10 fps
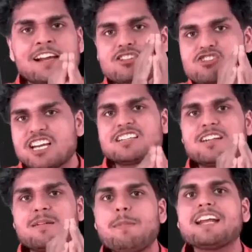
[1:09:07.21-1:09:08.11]
just
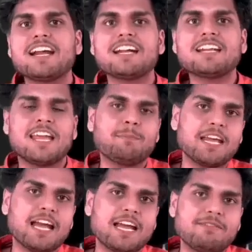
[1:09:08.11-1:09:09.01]
make that
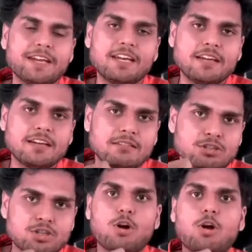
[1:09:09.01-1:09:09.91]
API very
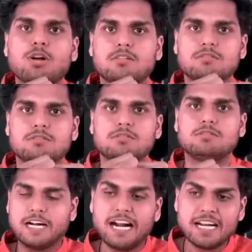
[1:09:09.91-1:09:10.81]
strong,
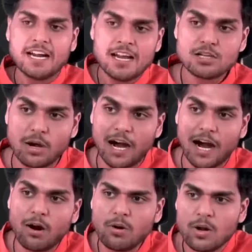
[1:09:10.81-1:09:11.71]
right? So
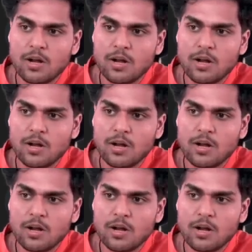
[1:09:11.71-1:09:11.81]
how?